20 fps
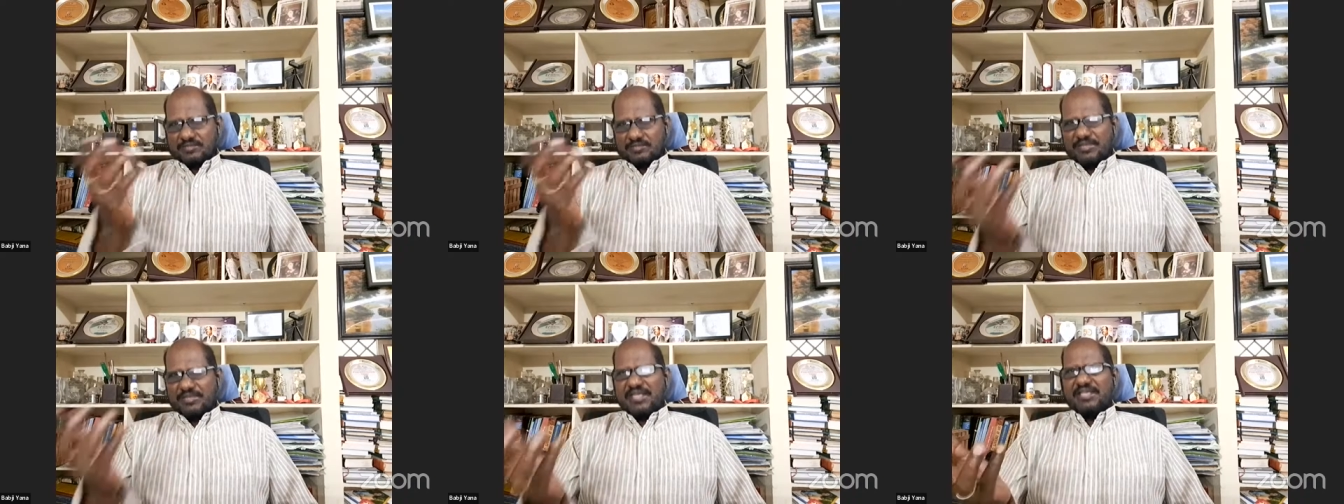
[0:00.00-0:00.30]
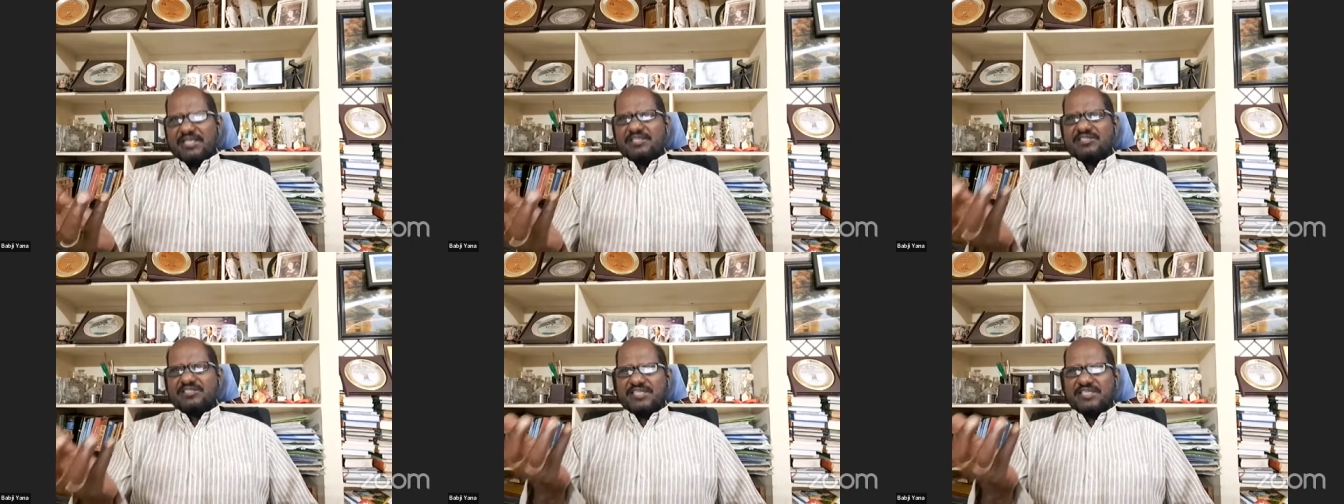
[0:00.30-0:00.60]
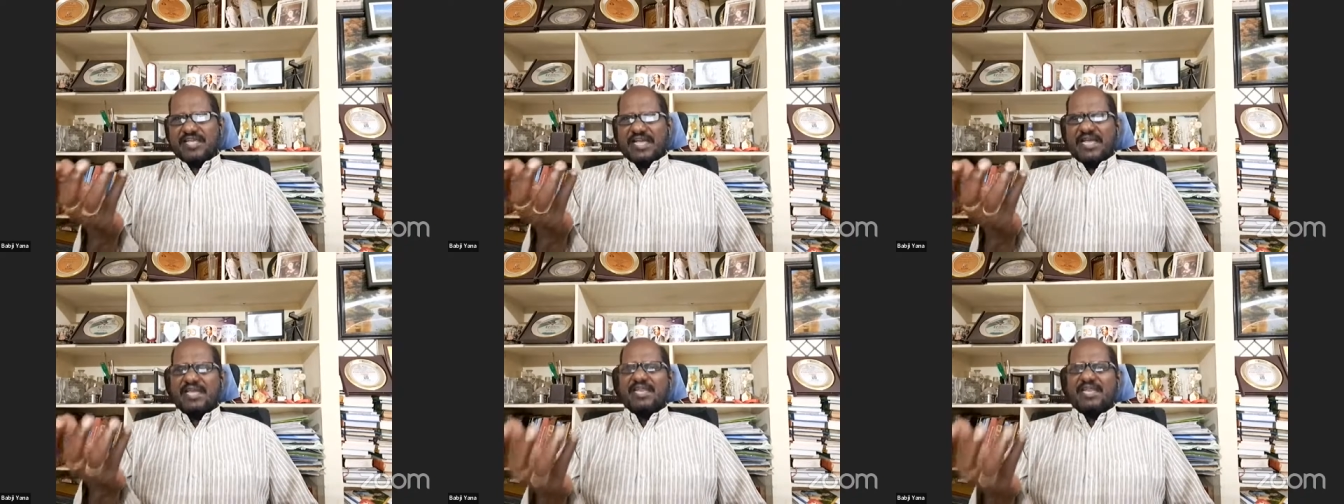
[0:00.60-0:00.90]

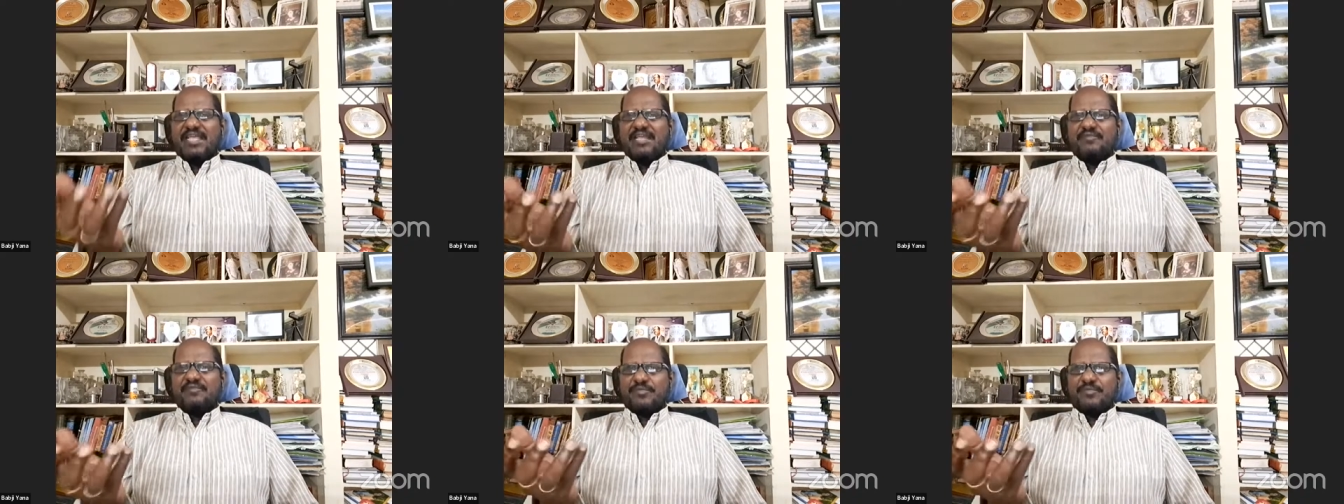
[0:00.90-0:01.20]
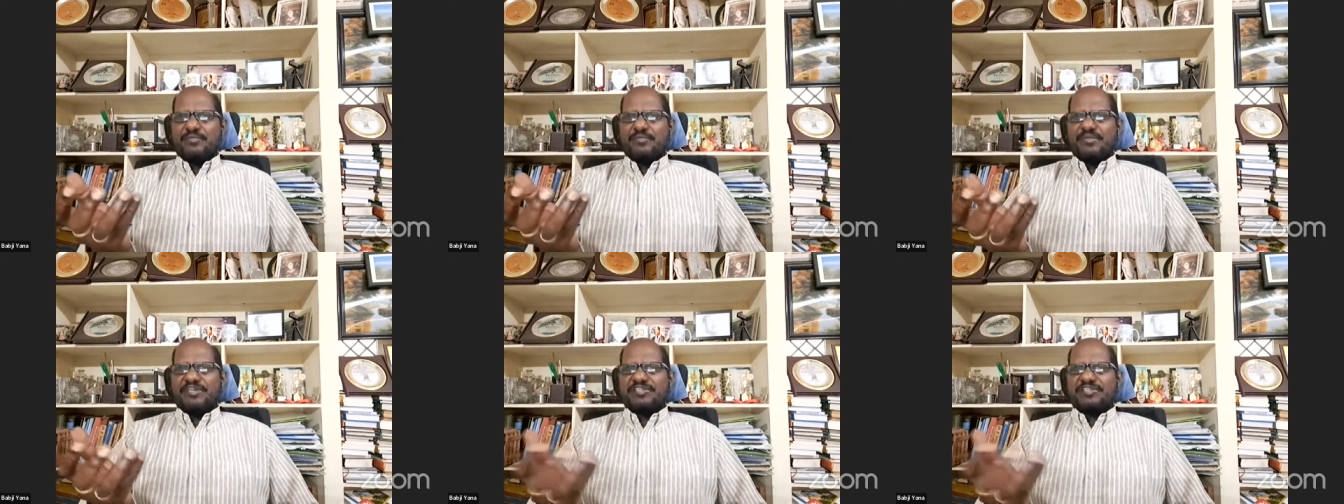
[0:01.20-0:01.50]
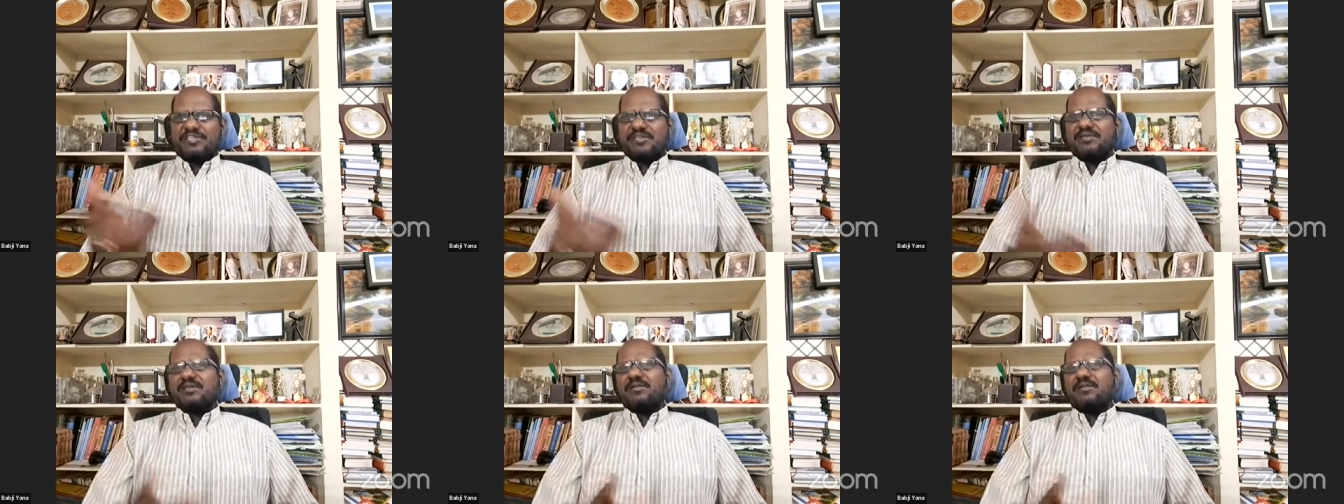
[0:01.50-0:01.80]
means any
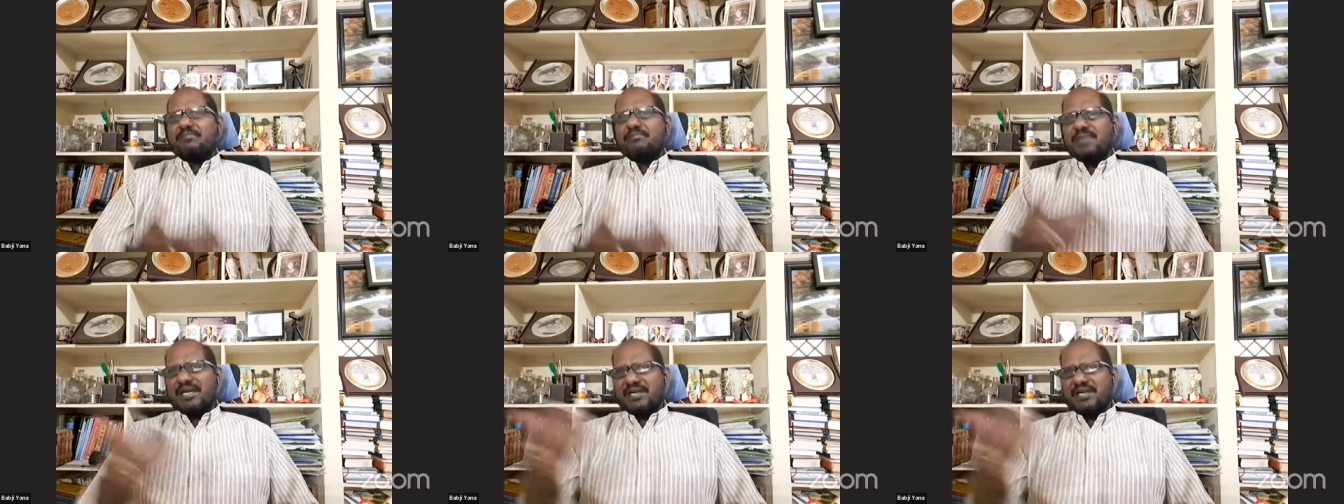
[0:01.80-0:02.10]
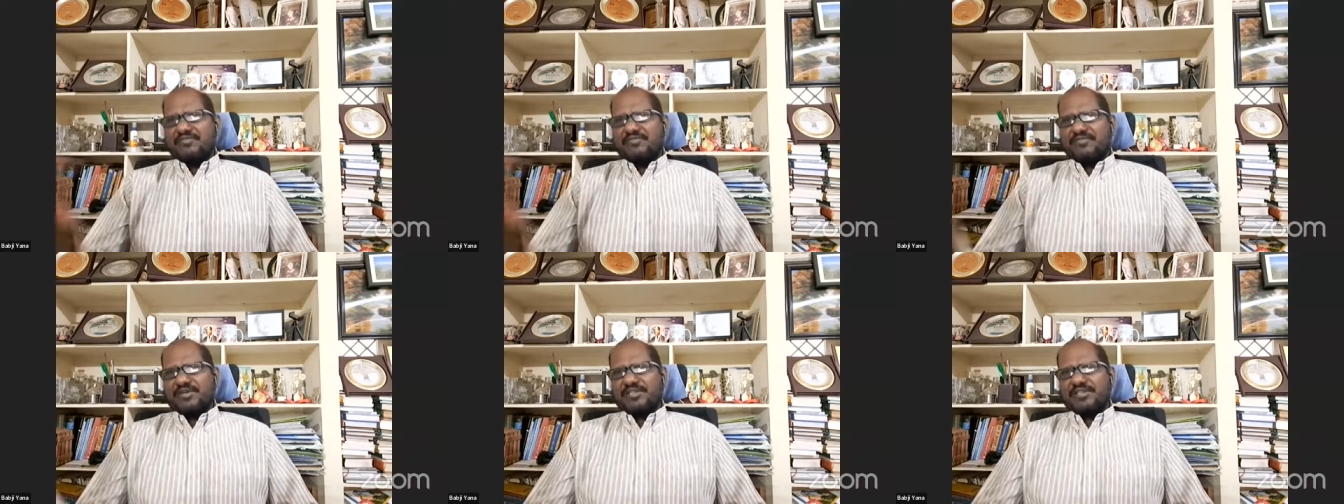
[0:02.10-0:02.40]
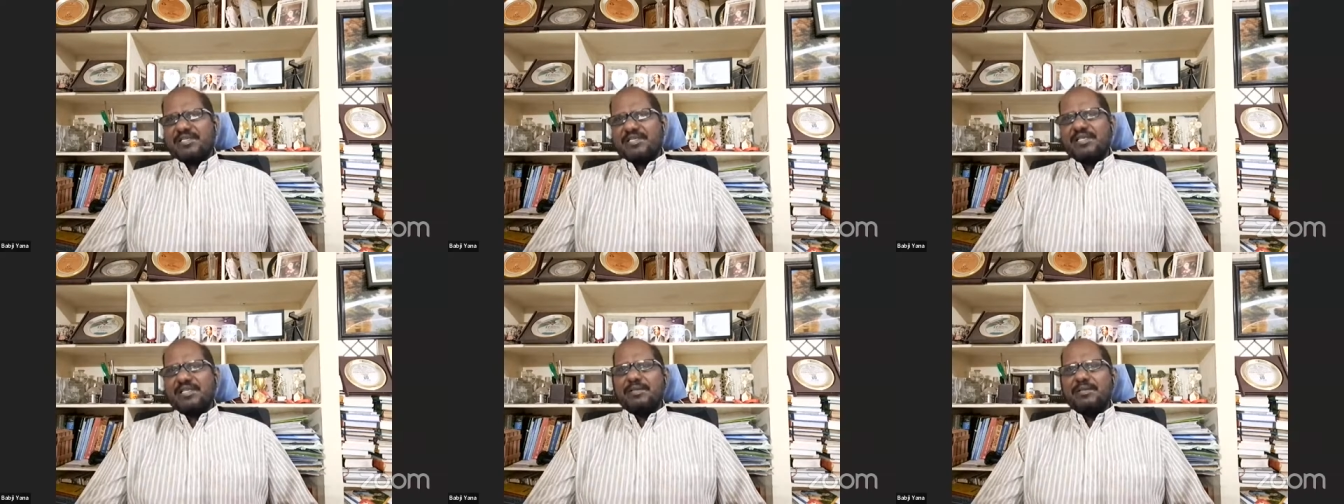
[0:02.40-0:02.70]
information meant
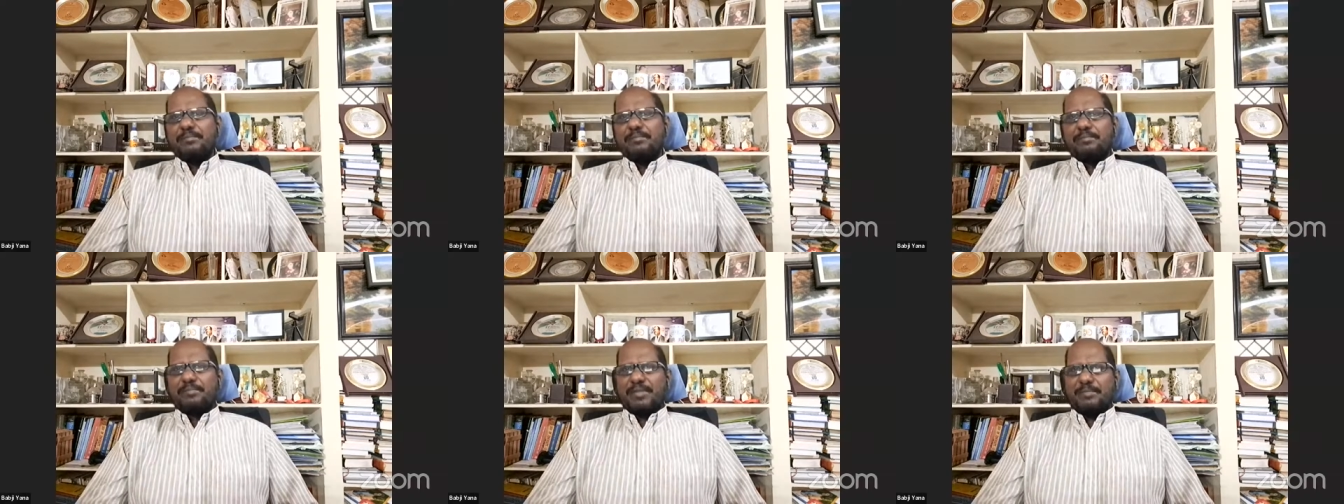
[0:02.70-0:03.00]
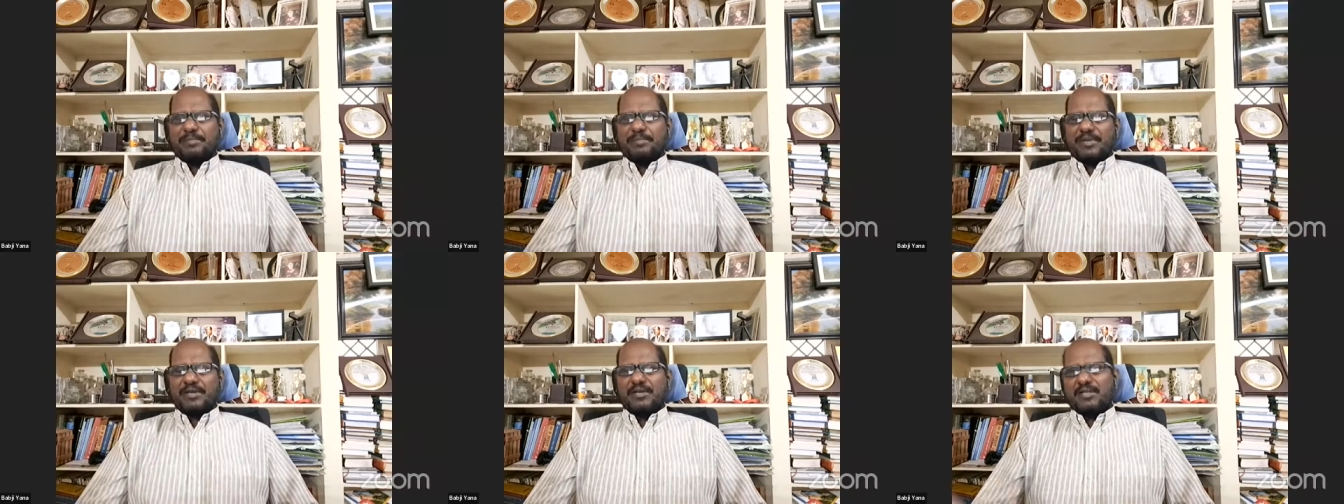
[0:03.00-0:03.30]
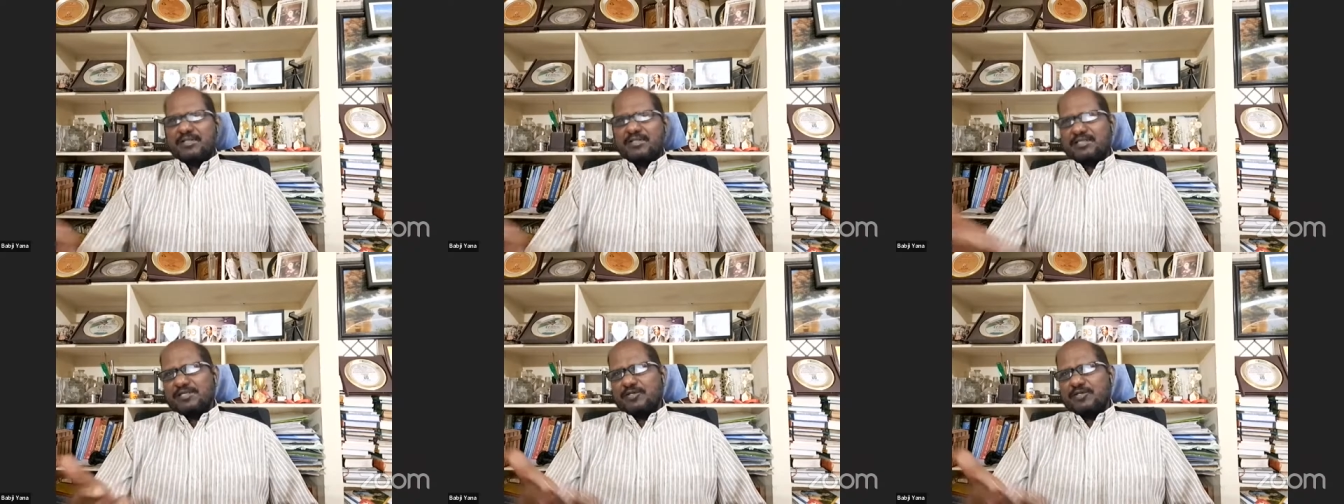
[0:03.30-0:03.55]
for the people,